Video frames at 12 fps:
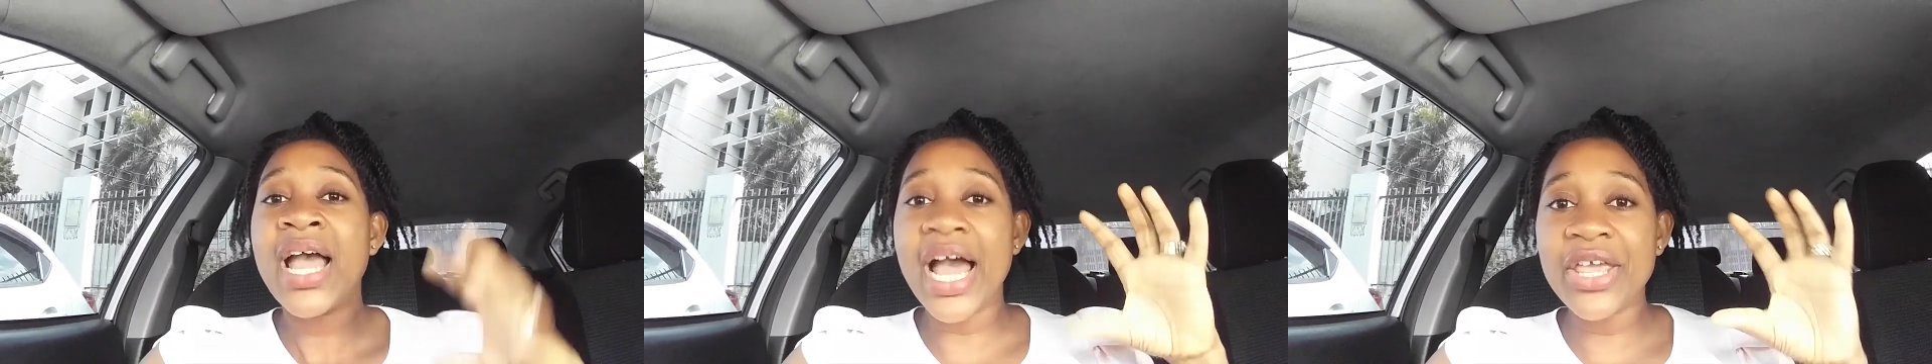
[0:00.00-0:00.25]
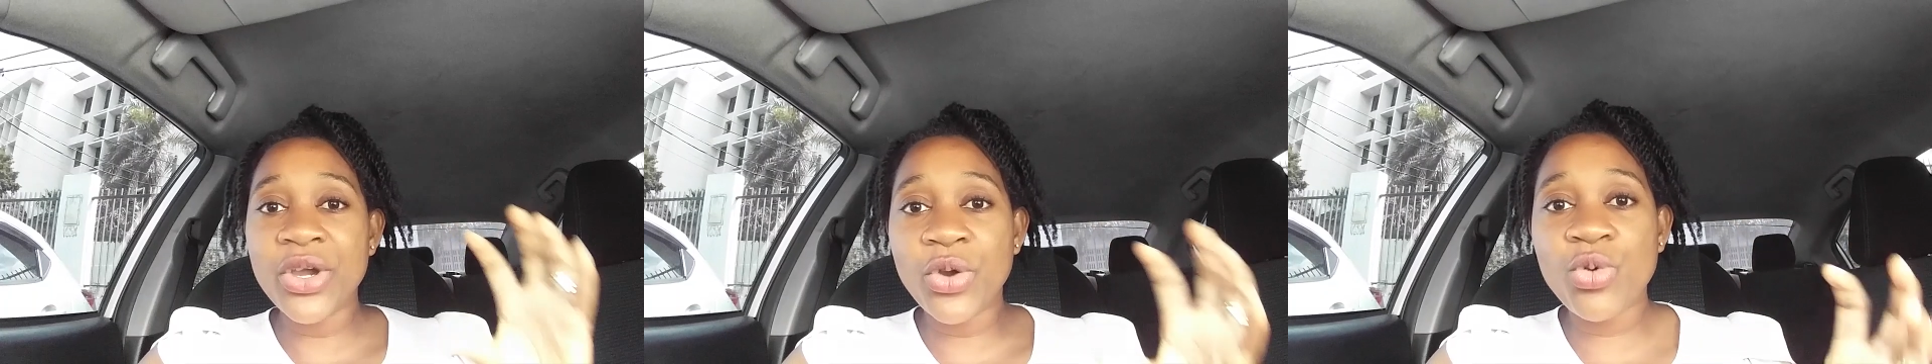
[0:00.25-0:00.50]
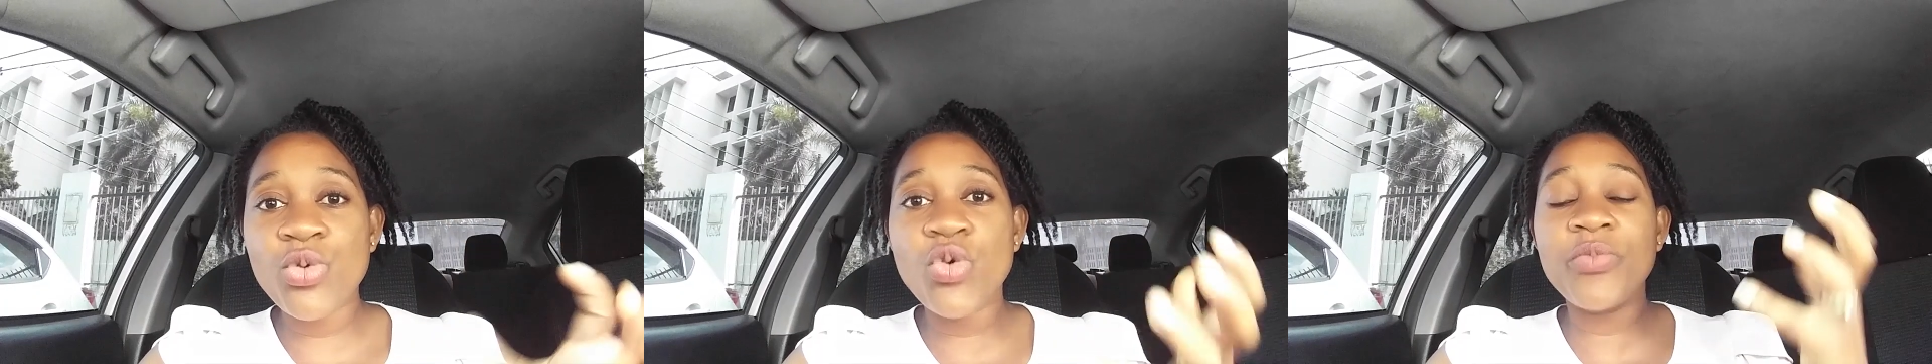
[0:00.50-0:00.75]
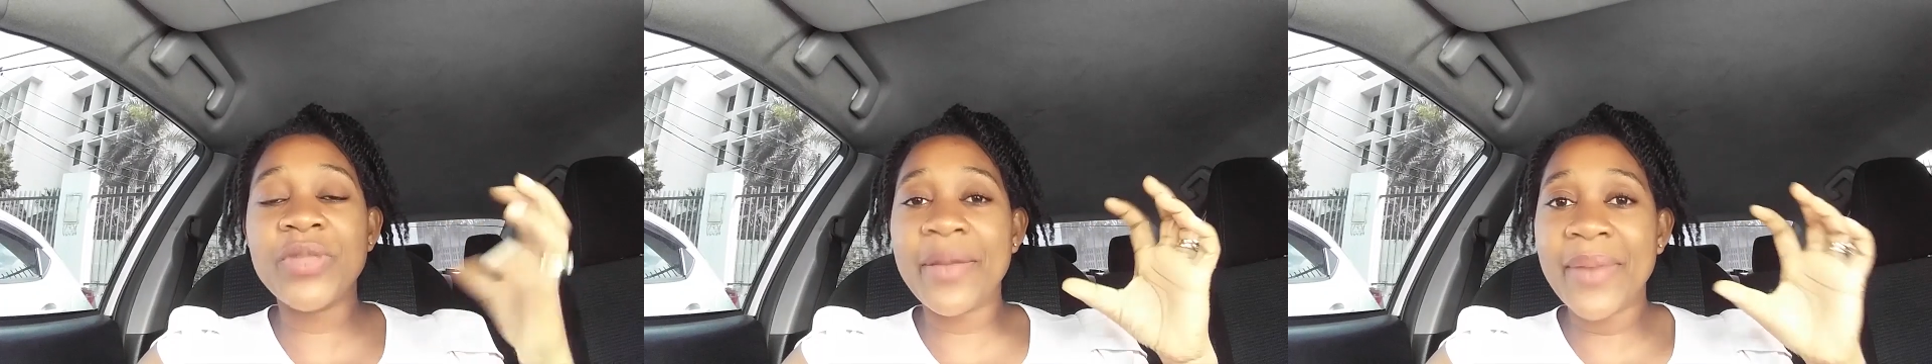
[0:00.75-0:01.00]
and you
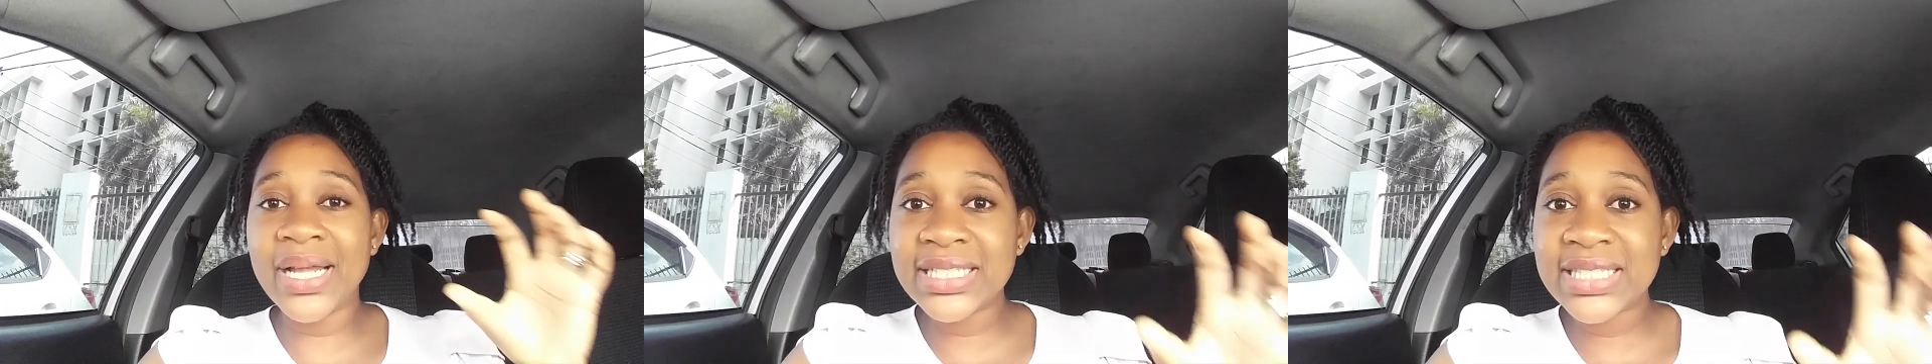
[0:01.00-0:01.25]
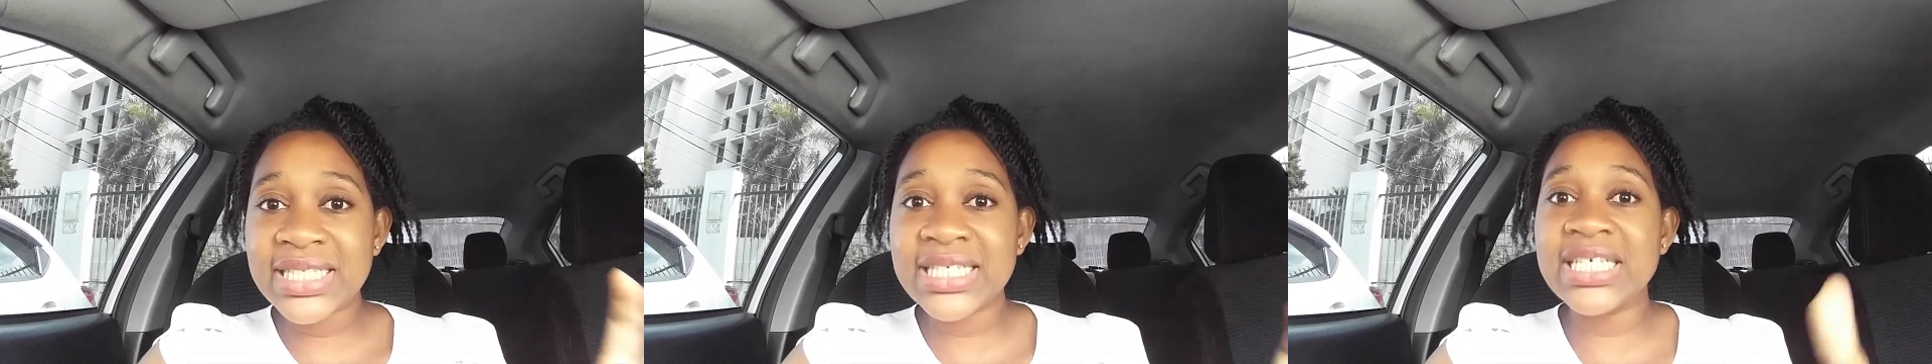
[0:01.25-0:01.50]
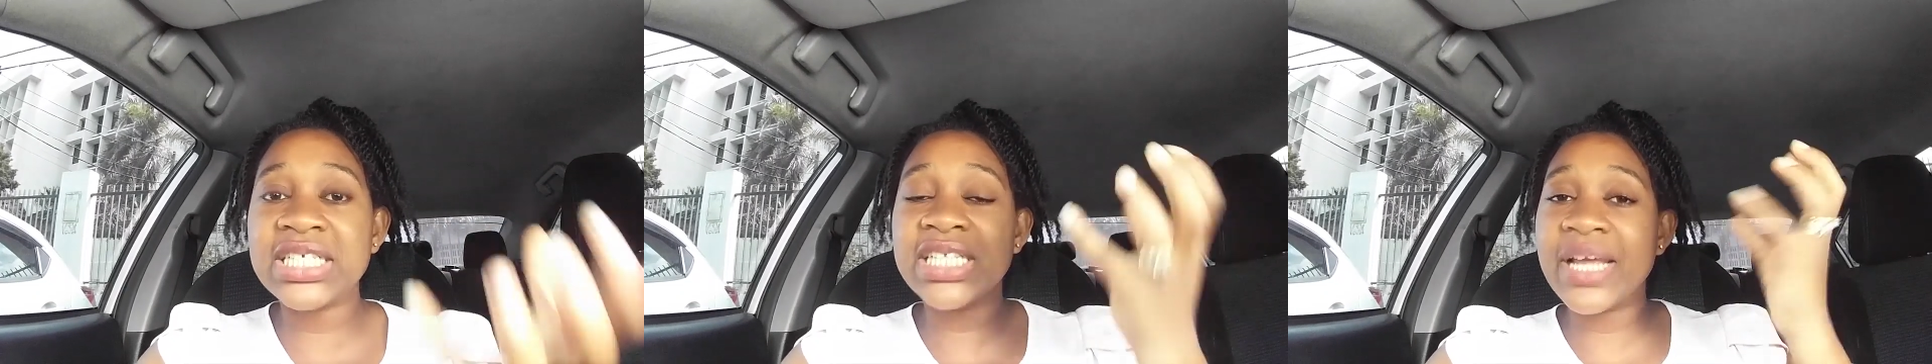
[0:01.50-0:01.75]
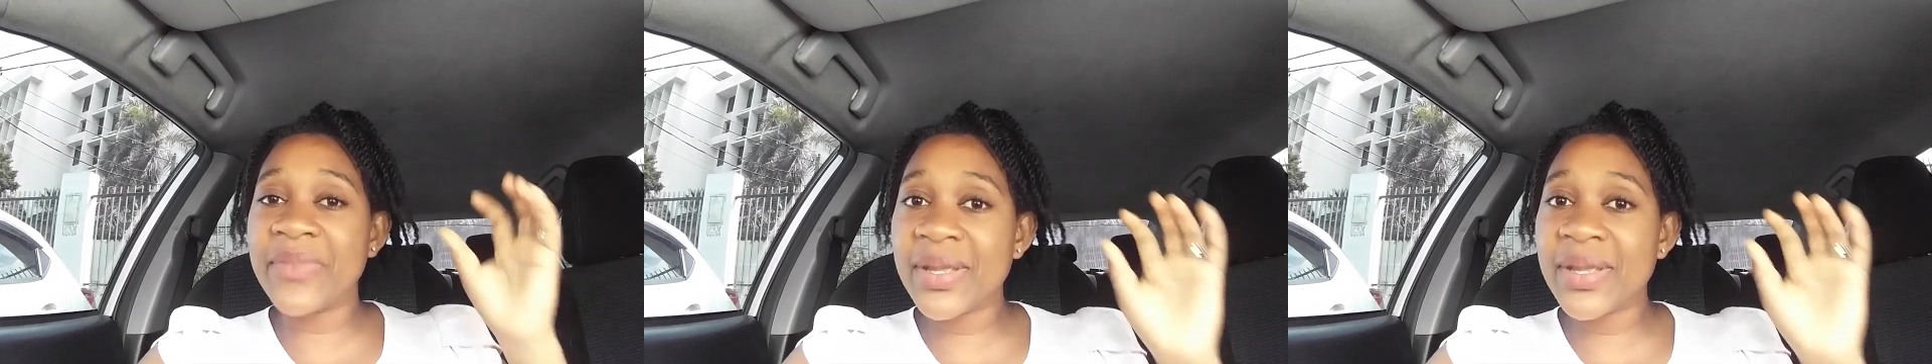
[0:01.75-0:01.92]
groom them and teach them.